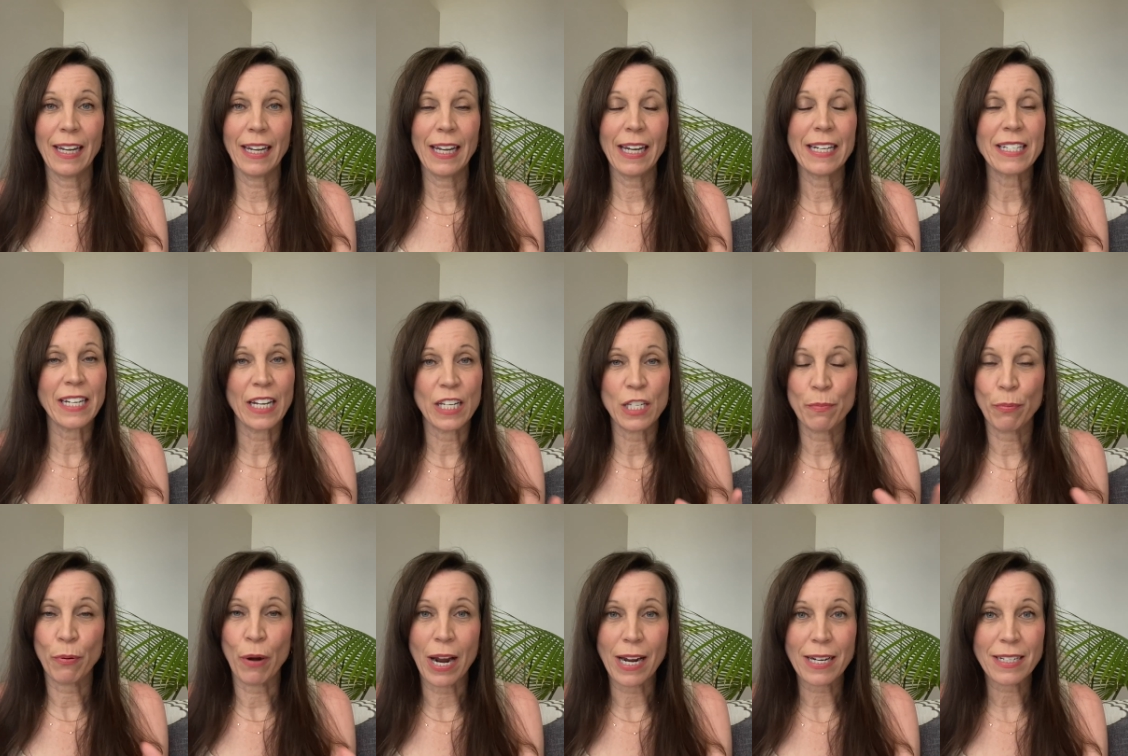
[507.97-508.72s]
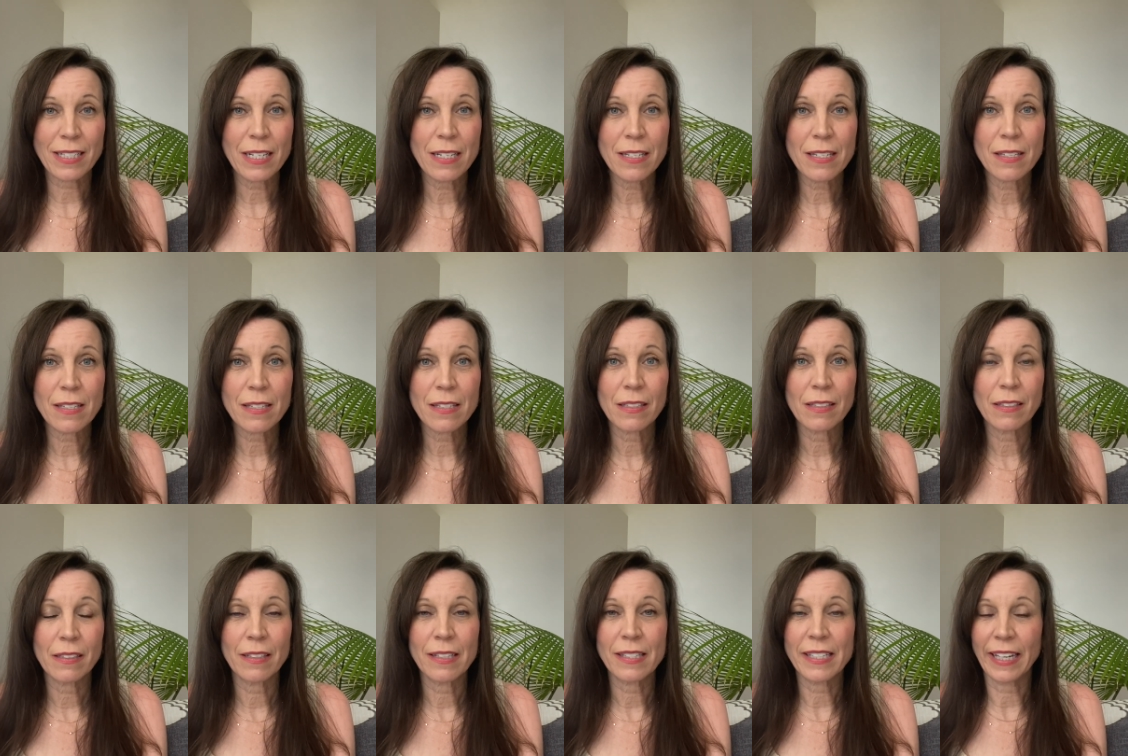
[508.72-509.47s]
It takes practice.
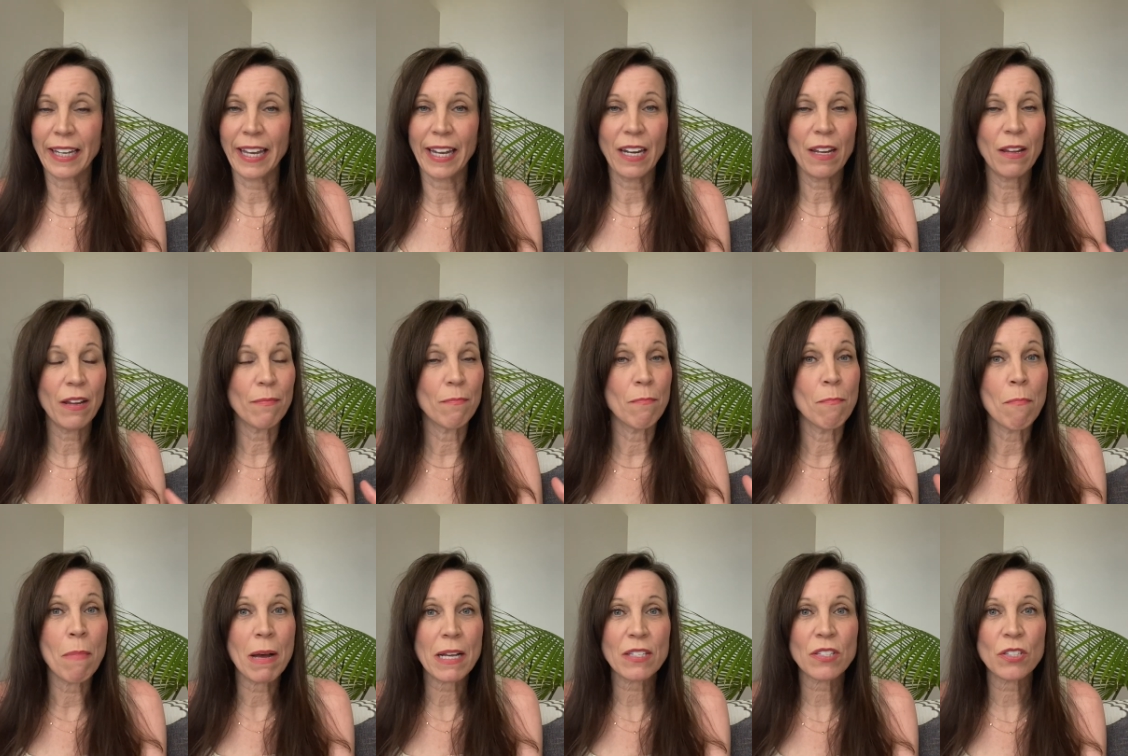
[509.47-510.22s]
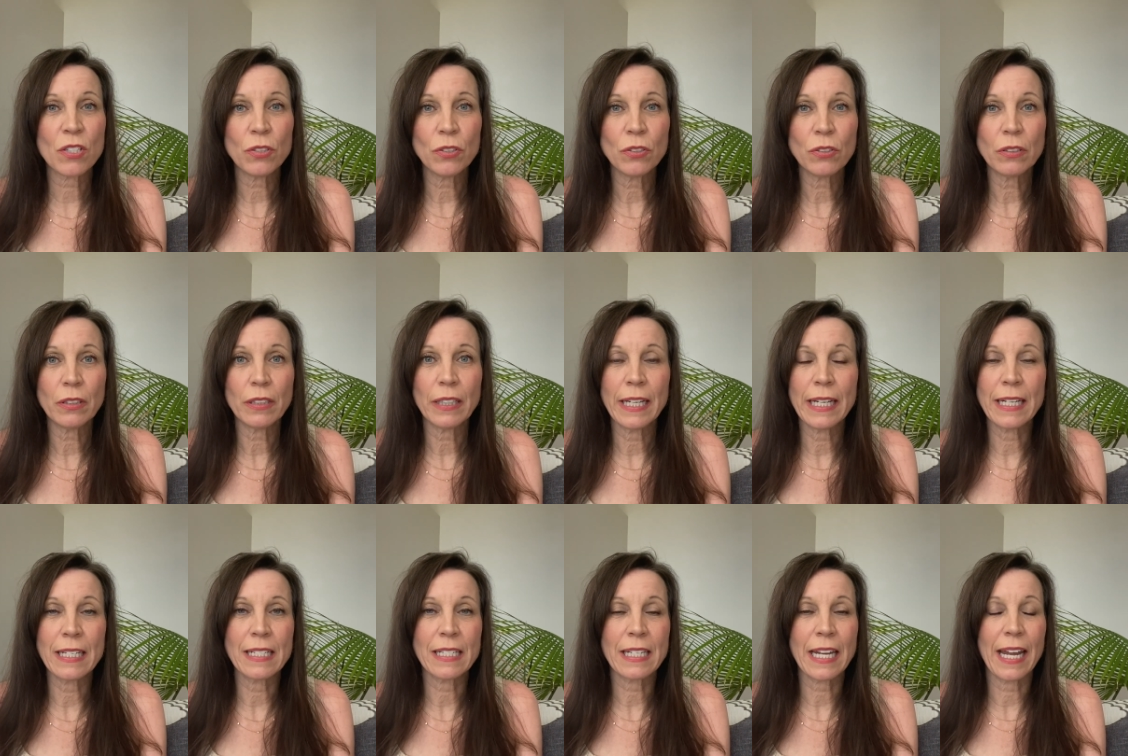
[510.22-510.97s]
It's like any muscle,
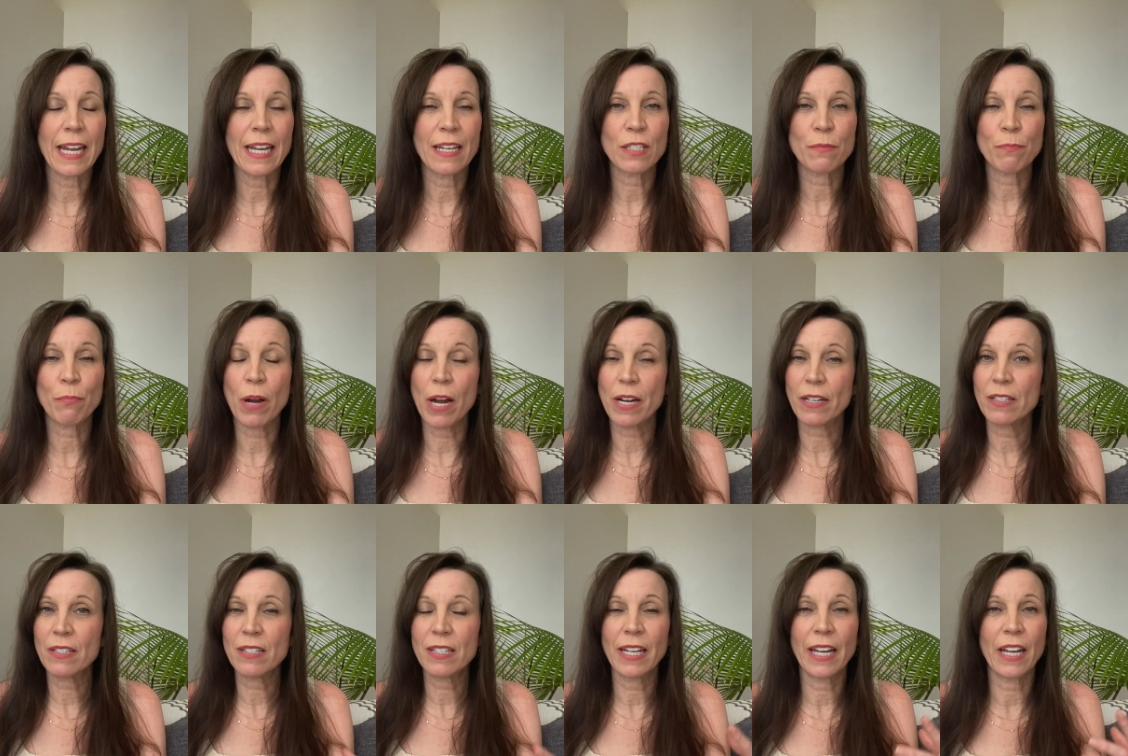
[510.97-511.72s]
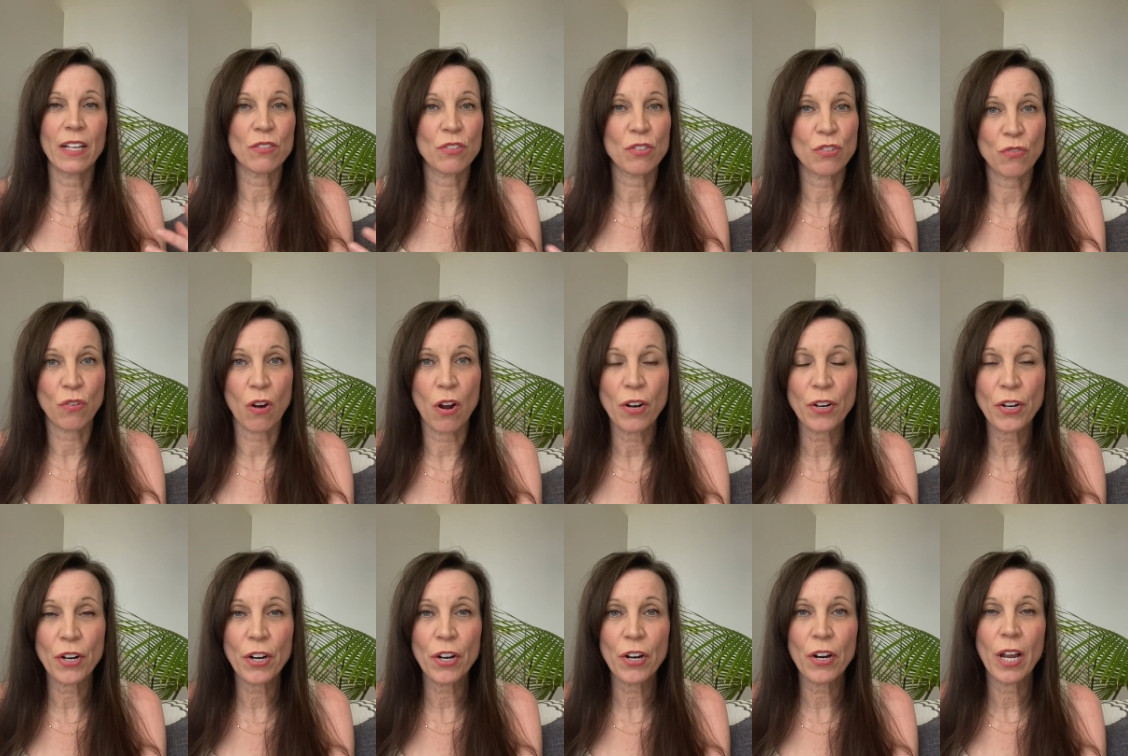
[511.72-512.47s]
it takes practice to get
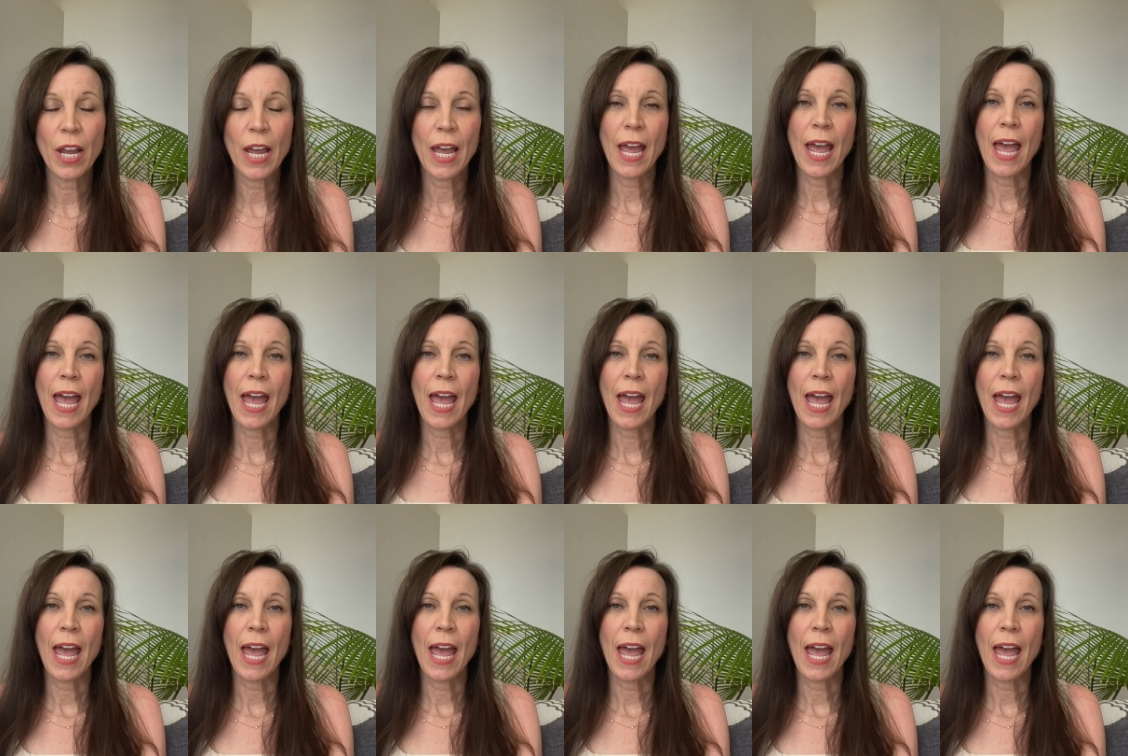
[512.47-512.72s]
stronger.